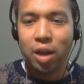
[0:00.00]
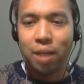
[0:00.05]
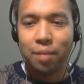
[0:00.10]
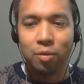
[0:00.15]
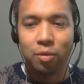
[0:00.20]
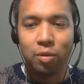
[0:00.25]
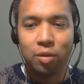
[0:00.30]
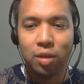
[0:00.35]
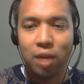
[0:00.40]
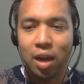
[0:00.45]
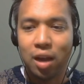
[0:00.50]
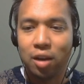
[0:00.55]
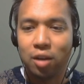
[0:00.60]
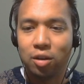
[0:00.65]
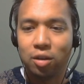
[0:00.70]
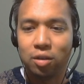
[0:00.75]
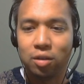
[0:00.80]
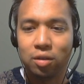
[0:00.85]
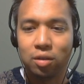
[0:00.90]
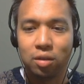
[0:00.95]
happened with
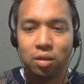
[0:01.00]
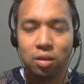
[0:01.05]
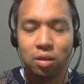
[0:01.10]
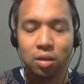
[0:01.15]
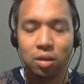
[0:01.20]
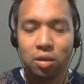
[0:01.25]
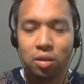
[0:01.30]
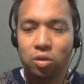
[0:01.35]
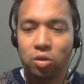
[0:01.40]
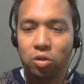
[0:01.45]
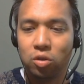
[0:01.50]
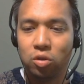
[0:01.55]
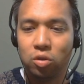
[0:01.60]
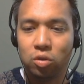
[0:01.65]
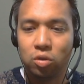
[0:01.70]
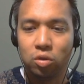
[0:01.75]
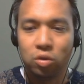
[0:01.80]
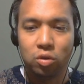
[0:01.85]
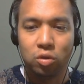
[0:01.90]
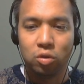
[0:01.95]
Anders.
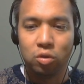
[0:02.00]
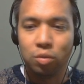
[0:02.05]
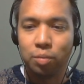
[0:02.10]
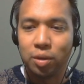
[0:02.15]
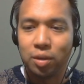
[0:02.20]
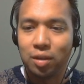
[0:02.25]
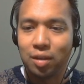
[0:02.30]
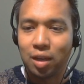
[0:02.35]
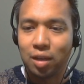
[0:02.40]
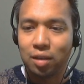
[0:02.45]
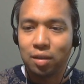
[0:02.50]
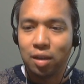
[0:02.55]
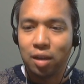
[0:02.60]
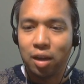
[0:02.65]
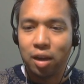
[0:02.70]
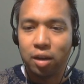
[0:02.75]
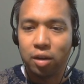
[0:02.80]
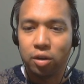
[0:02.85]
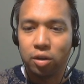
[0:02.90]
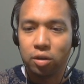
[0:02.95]
Stupid, sexy
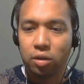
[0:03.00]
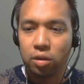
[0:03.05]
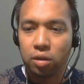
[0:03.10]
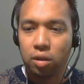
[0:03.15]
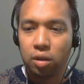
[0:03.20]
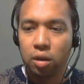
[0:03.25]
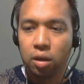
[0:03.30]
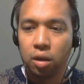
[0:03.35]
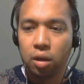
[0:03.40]
Anders.